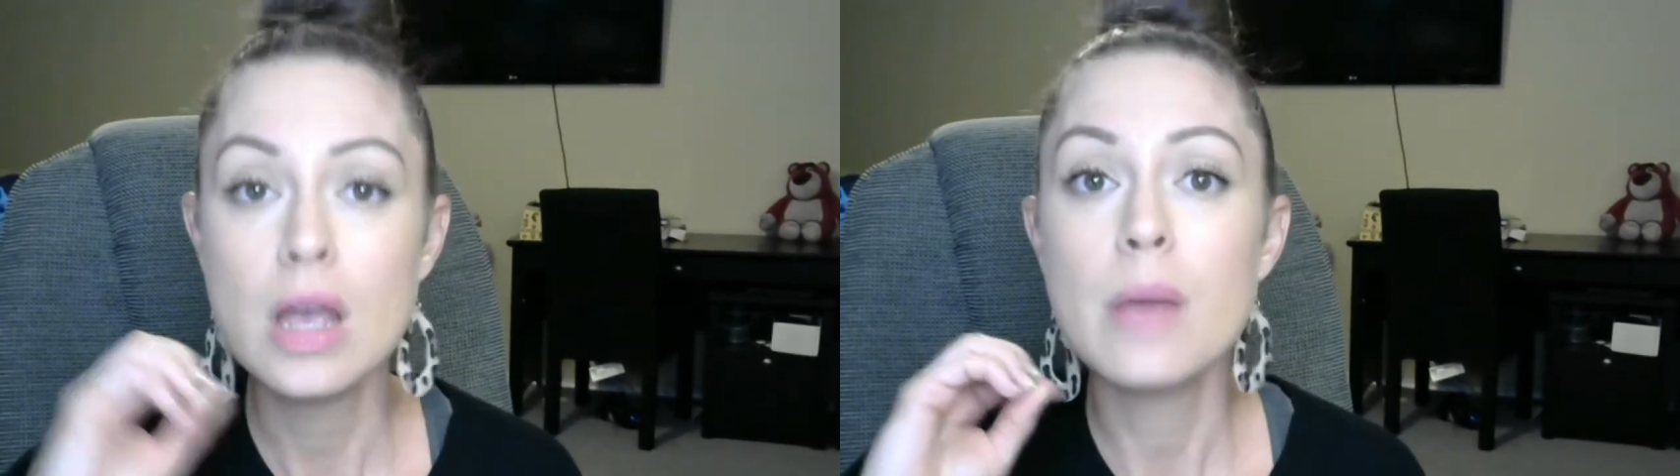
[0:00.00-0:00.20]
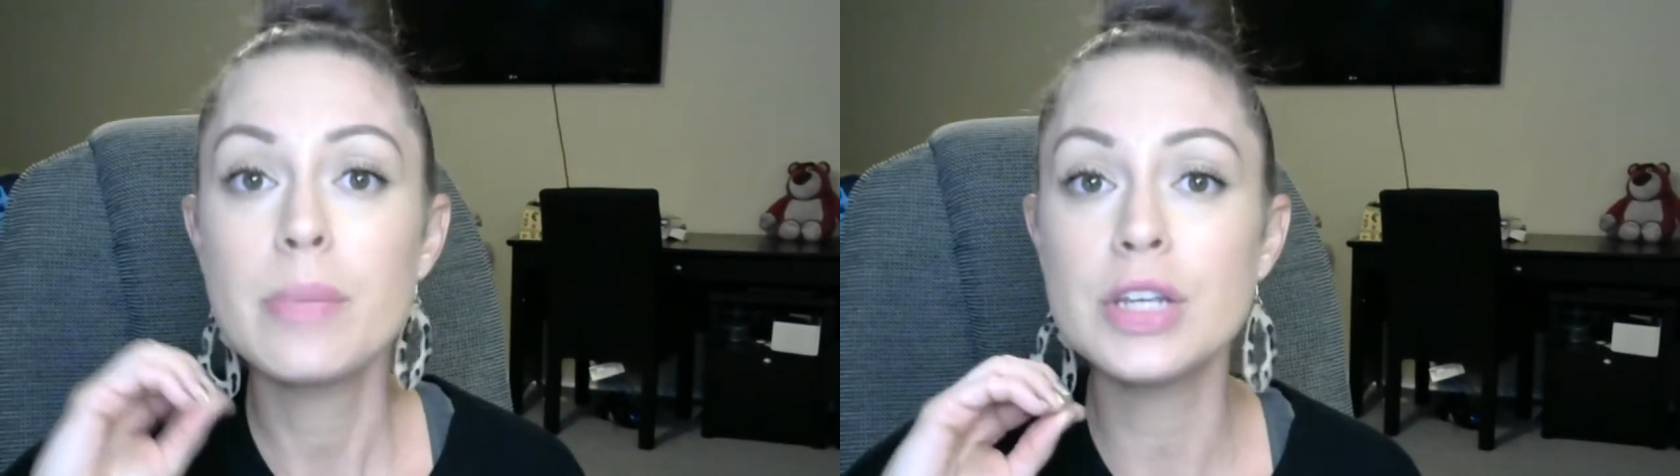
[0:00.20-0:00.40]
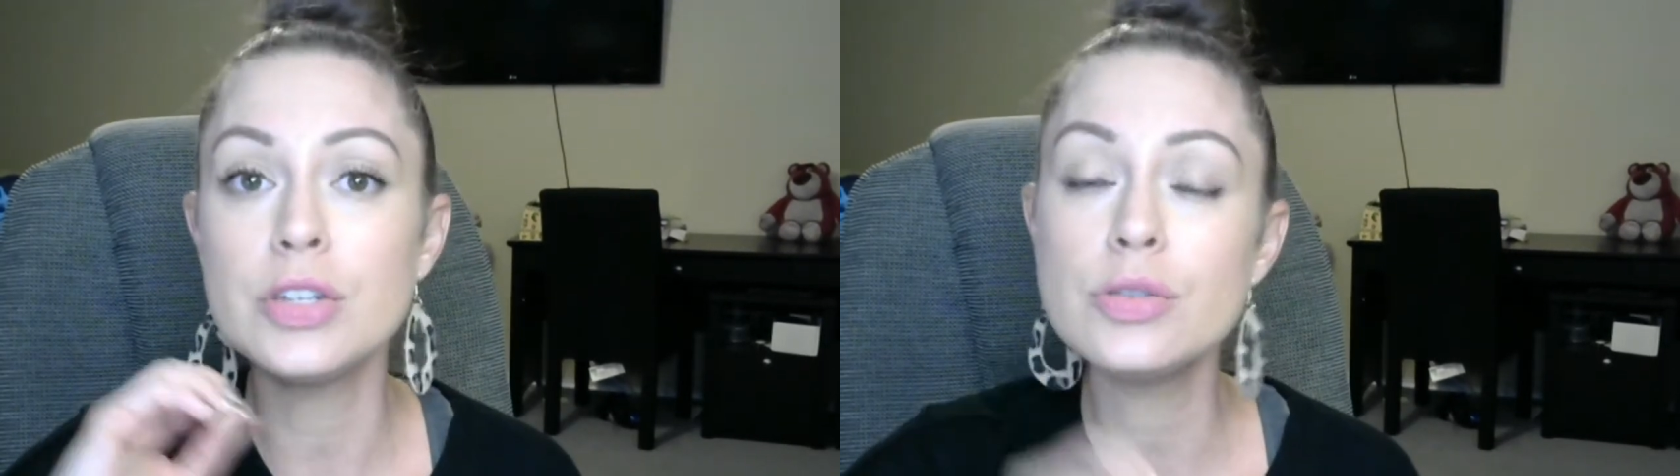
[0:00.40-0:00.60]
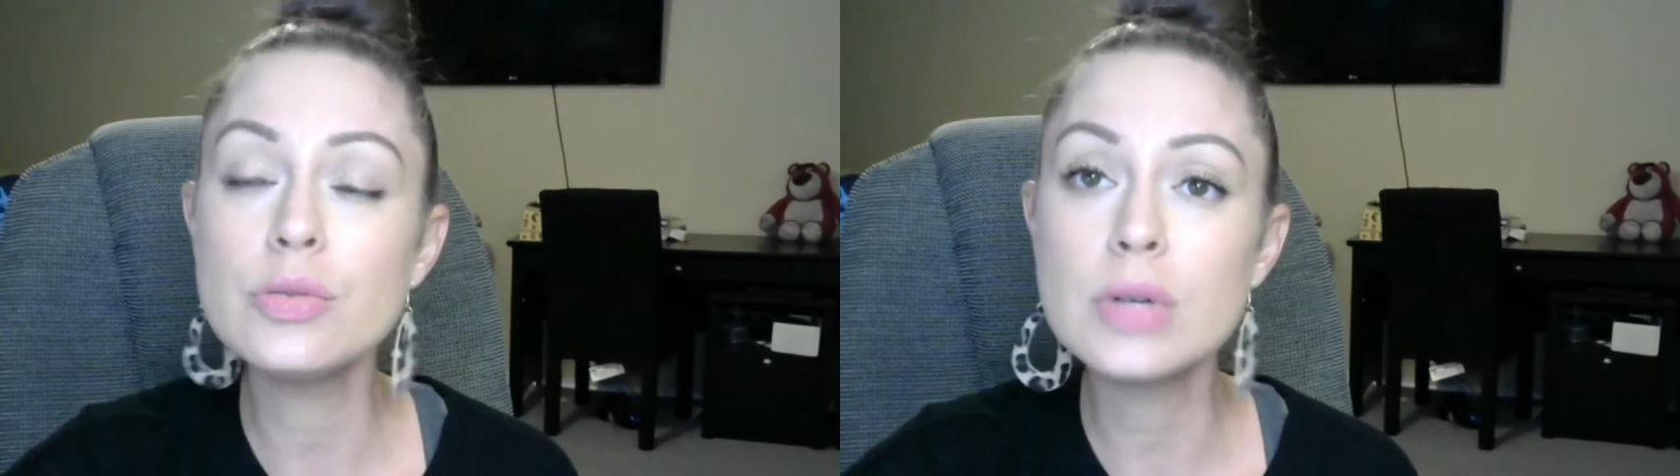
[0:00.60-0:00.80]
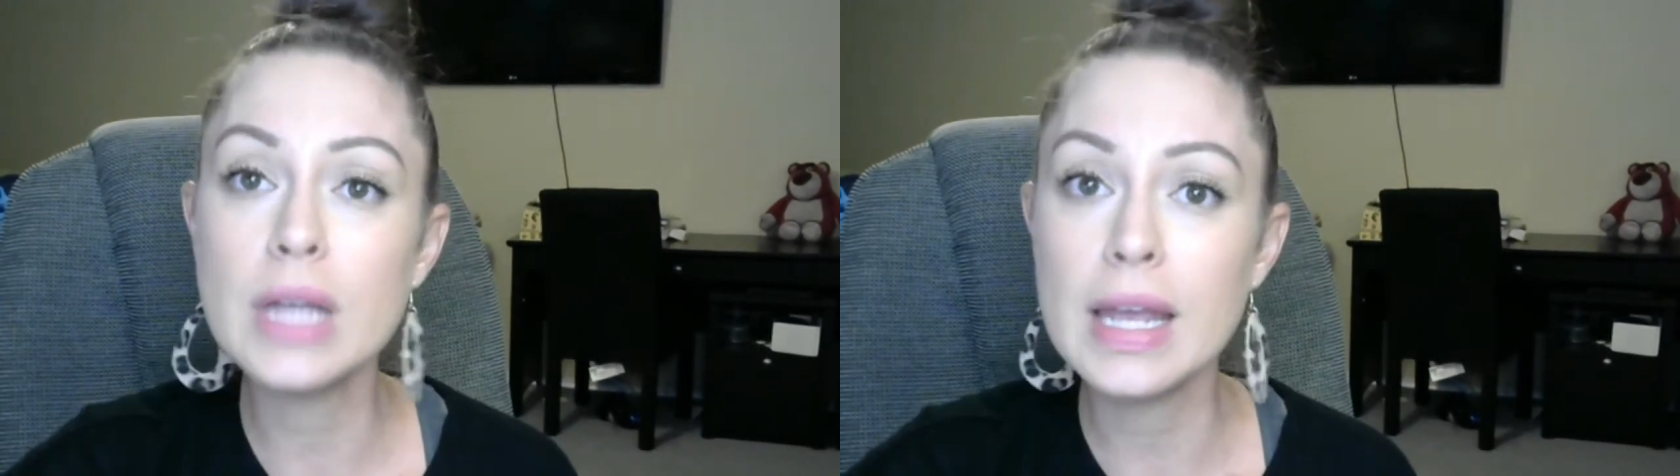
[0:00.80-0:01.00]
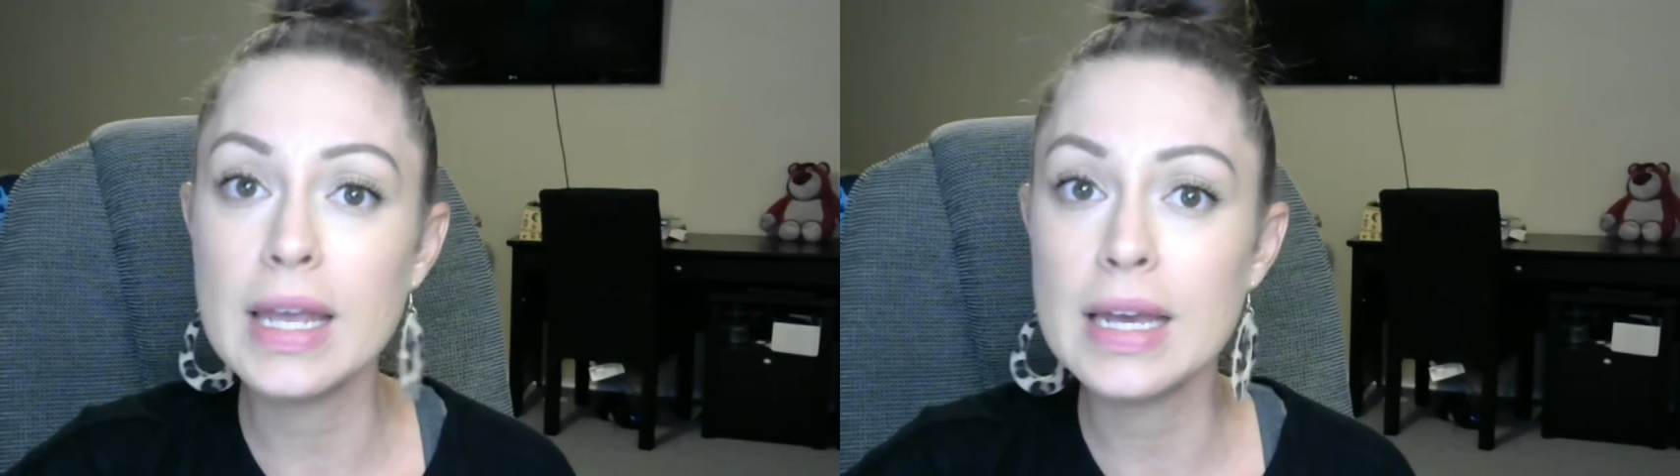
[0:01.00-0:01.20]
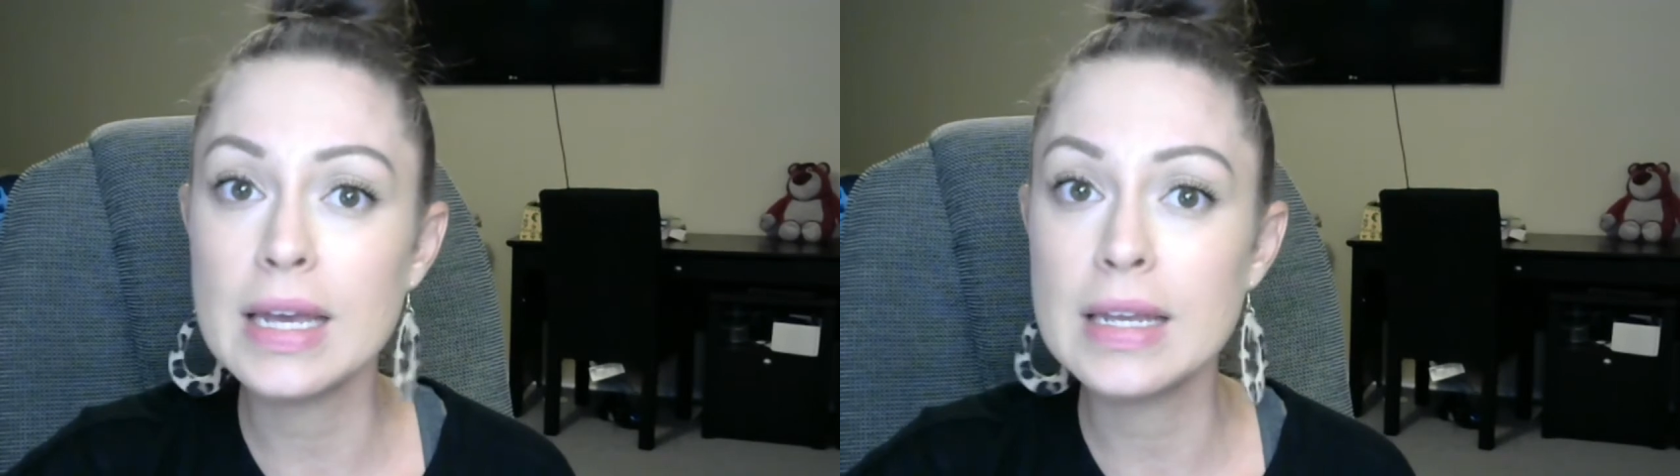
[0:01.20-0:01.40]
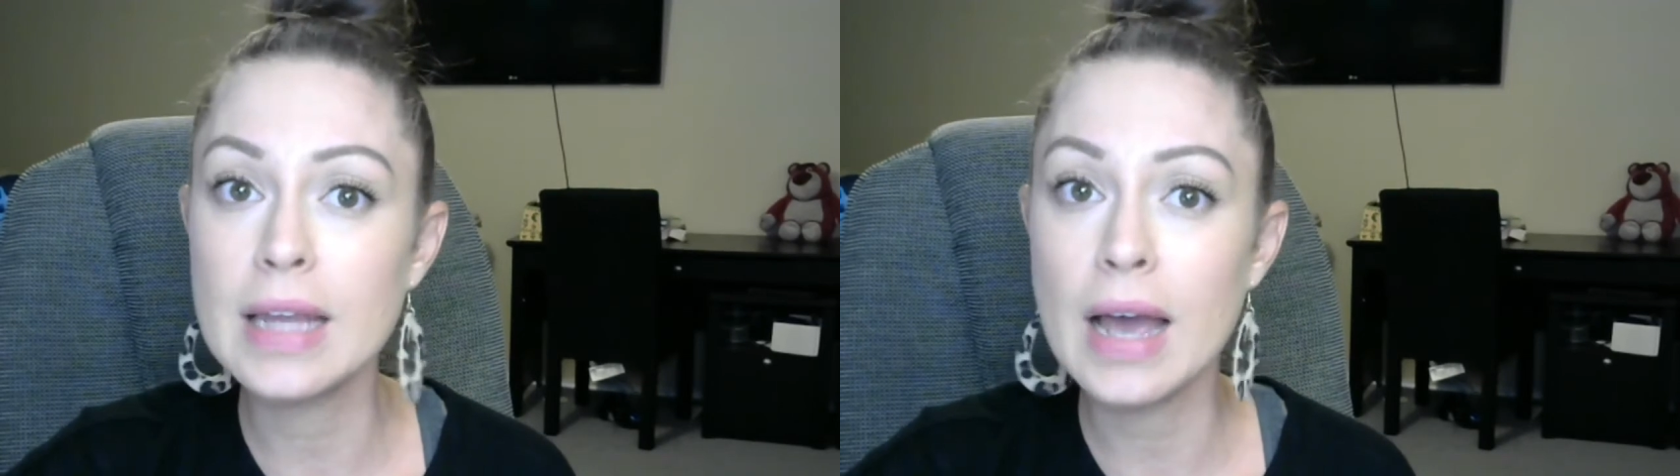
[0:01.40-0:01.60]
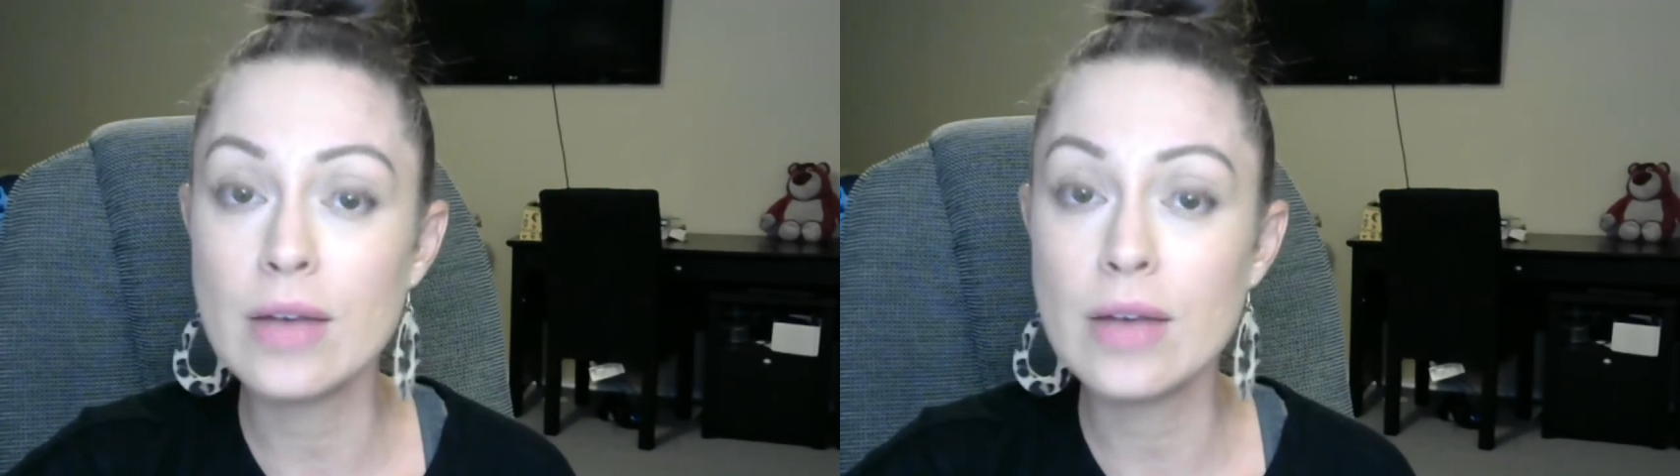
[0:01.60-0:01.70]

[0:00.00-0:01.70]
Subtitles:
but you can,